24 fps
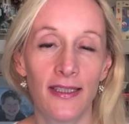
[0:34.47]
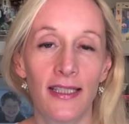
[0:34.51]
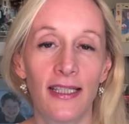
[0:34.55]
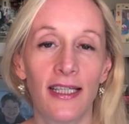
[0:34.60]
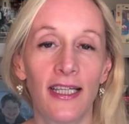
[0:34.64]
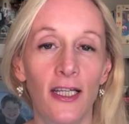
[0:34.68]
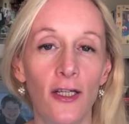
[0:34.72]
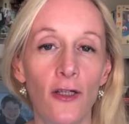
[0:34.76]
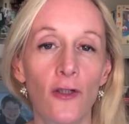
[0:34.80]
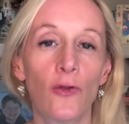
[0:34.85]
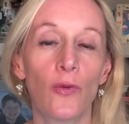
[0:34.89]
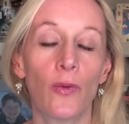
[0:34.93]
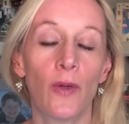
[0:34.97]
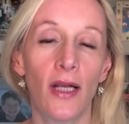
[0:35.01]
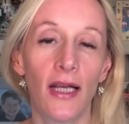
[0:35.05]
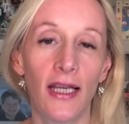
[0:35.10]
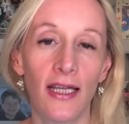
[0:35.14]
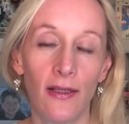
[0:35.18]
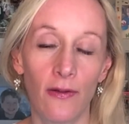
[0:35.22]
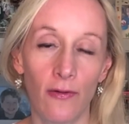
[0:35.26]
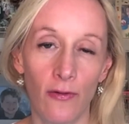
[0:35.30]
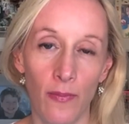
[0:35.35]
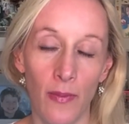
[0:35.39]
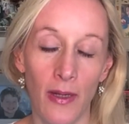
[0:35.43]
And here's what
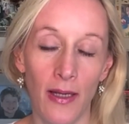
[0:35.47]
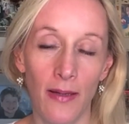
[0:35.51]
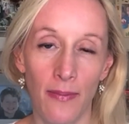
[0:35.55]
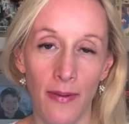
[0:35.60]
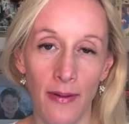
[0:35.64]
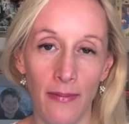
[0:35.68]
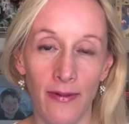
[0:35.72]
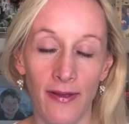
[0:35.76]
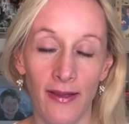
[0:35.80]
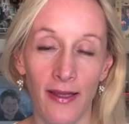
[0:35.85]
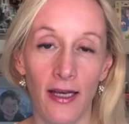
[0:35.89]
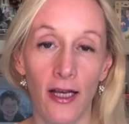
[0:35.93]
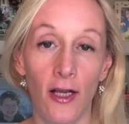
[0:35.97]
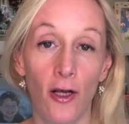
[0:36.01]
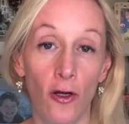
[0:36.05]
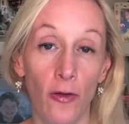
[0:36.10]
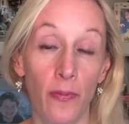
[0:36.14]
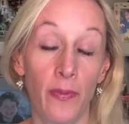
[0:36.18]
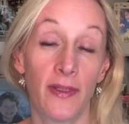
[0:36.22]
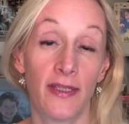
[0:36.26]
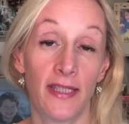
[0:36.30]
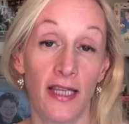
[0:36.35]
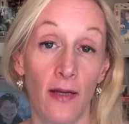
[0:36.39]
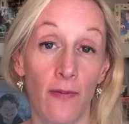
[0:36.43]
I do with my babies, and I
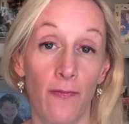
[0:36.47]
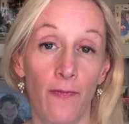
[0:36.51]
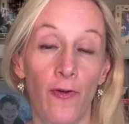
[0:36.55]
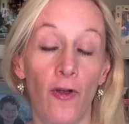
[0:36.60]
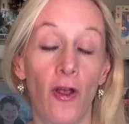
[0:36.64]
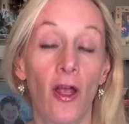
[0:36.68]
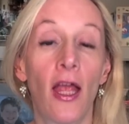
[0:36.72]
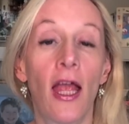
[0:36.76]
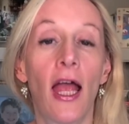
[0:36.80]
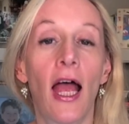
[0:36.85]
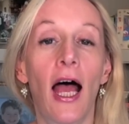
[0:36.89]
hope it's helpful.